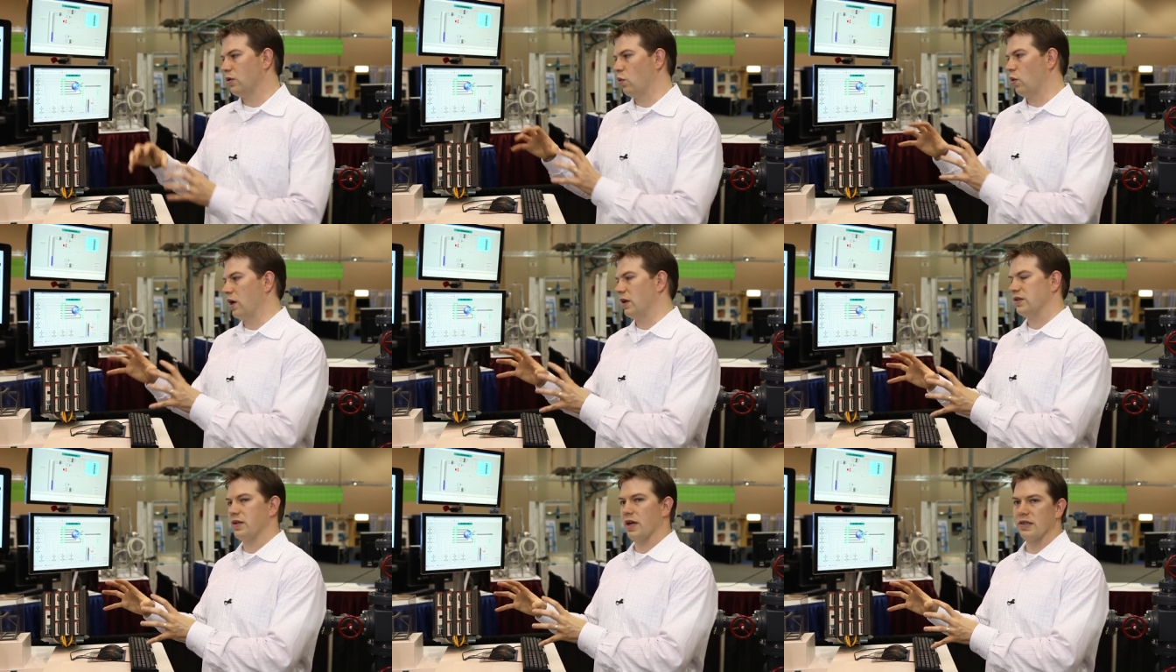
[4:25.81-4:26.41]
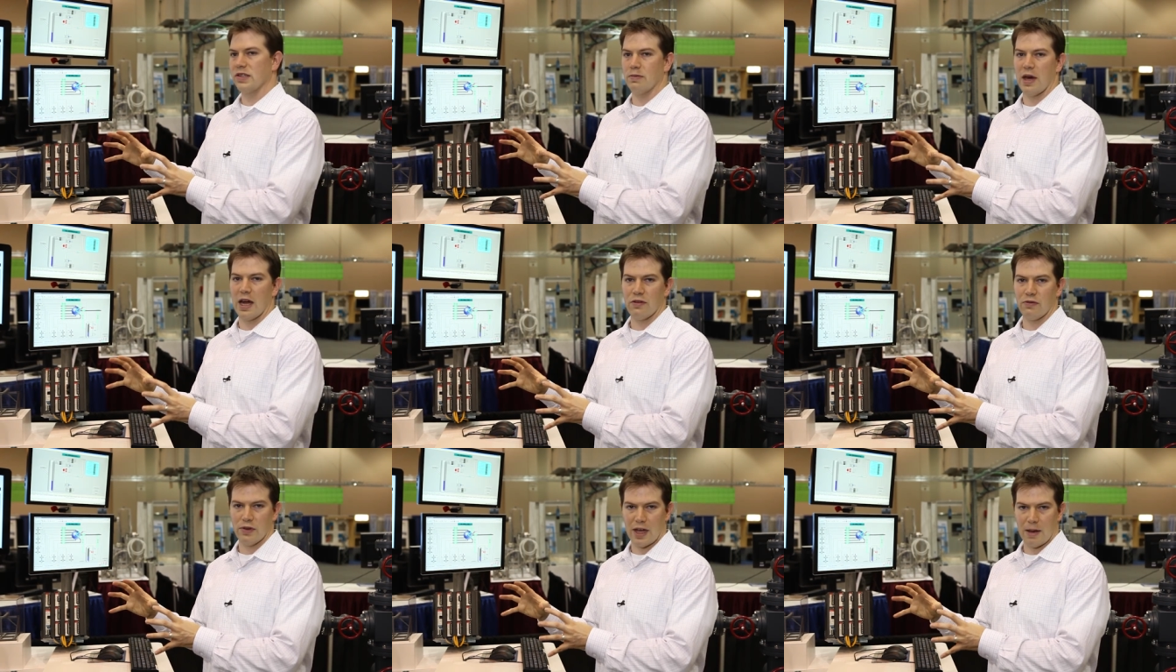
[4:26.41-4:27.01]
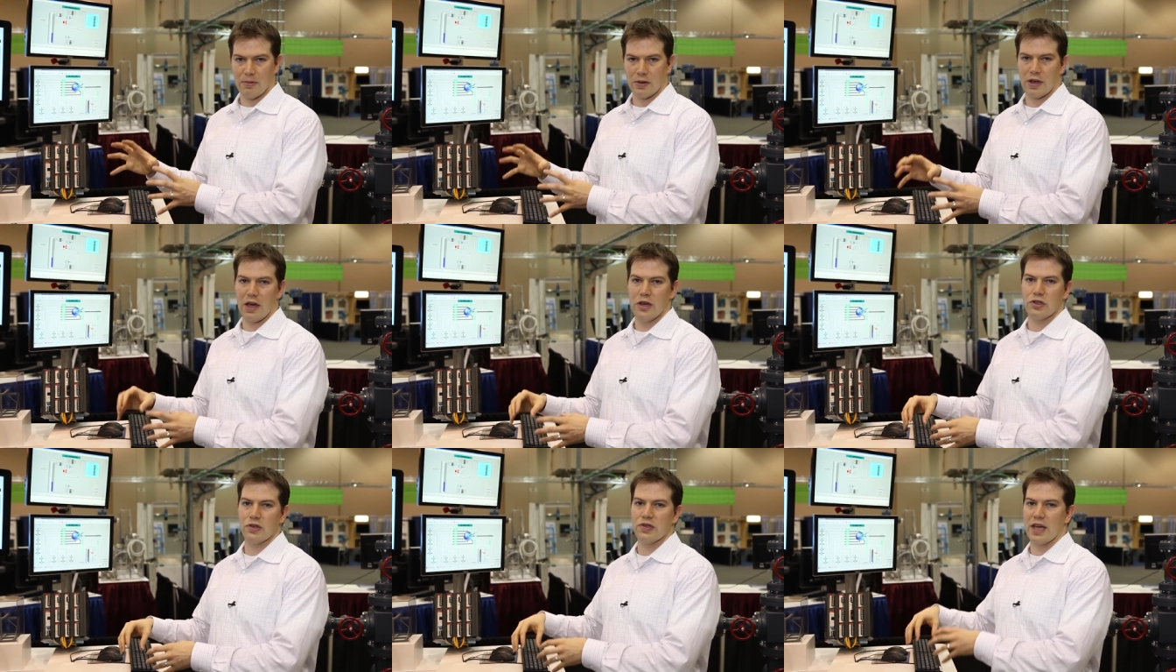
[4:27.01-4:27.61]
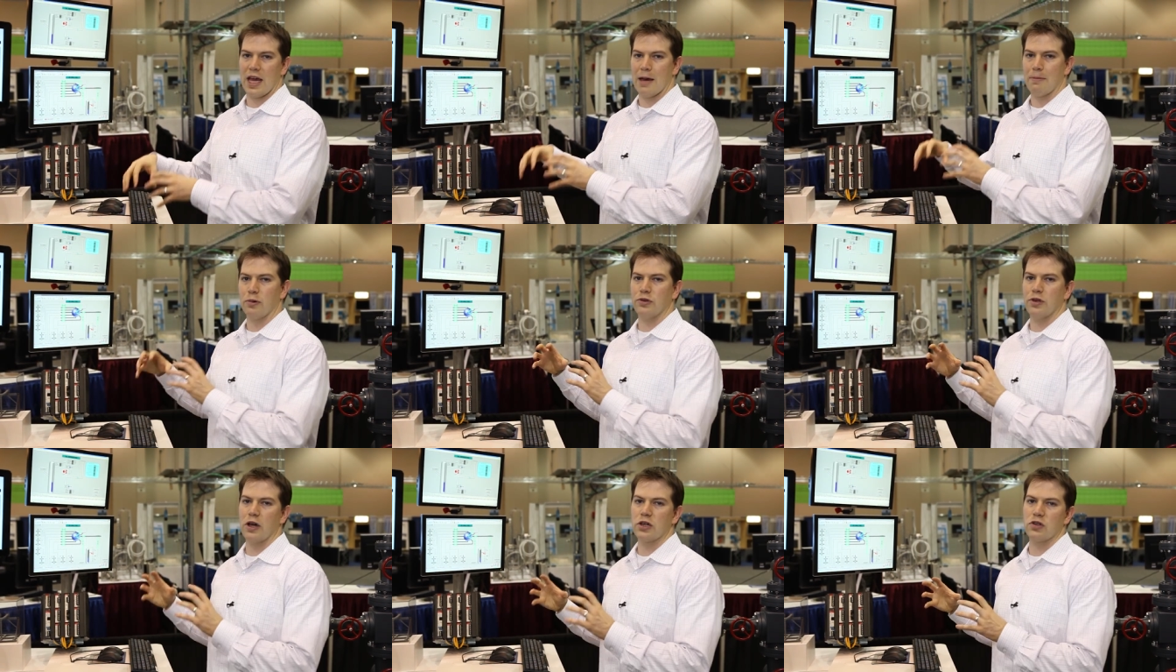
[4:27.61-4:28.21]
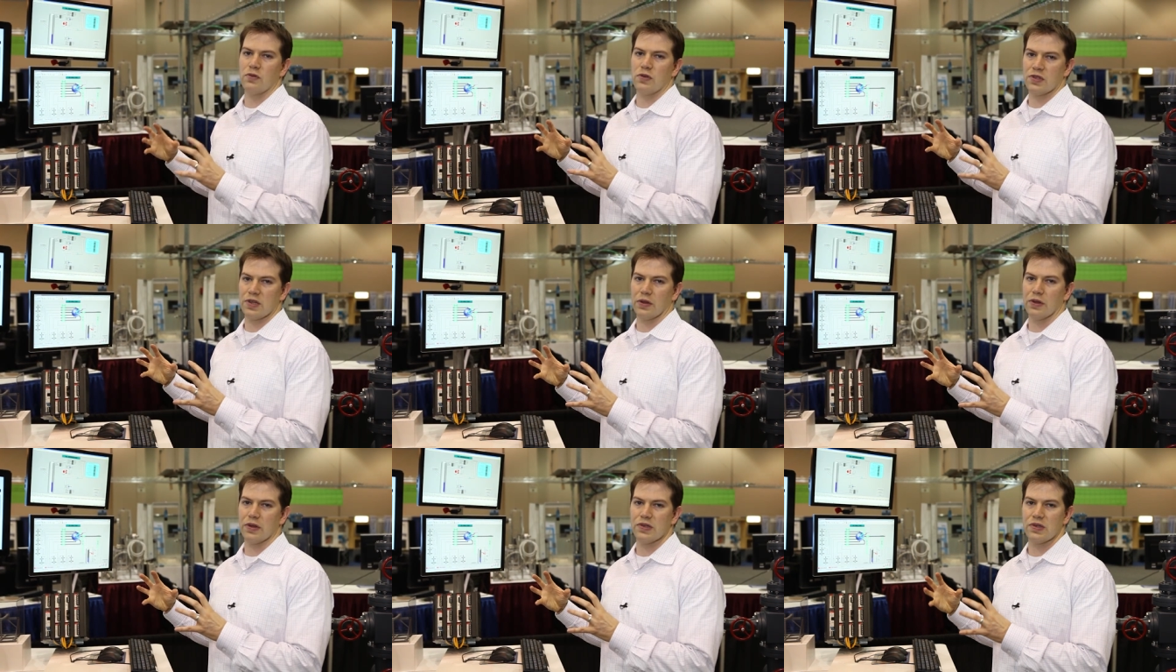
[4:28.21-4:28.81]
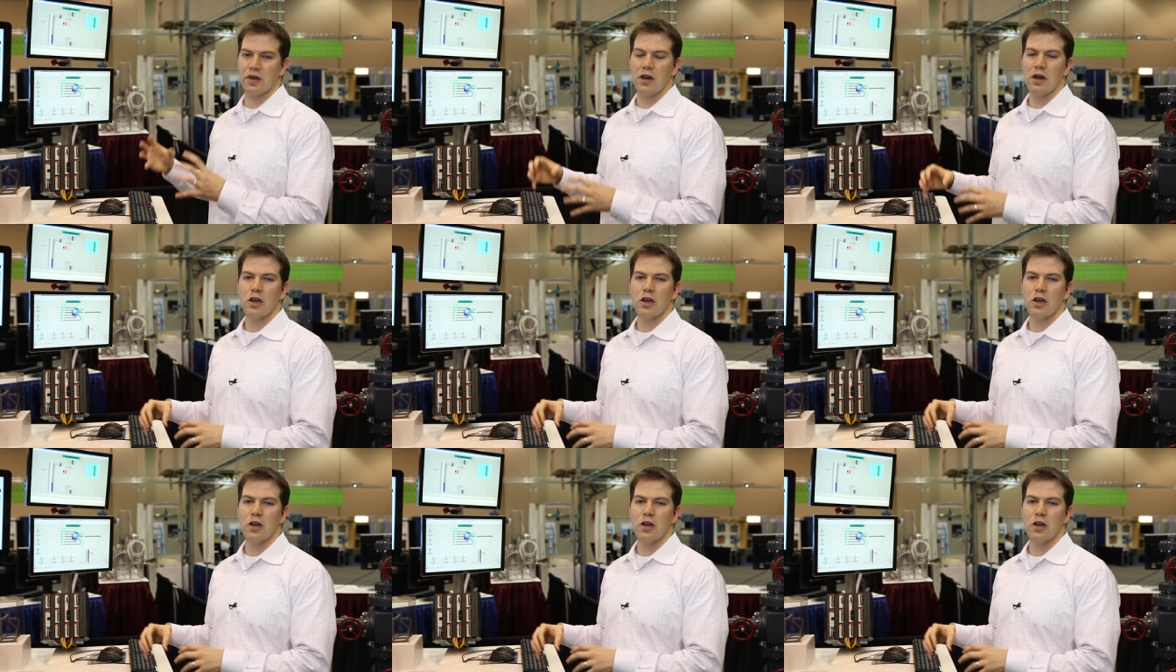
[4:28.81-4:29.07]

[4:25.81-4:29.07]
well test and manifold applications, and production facilities,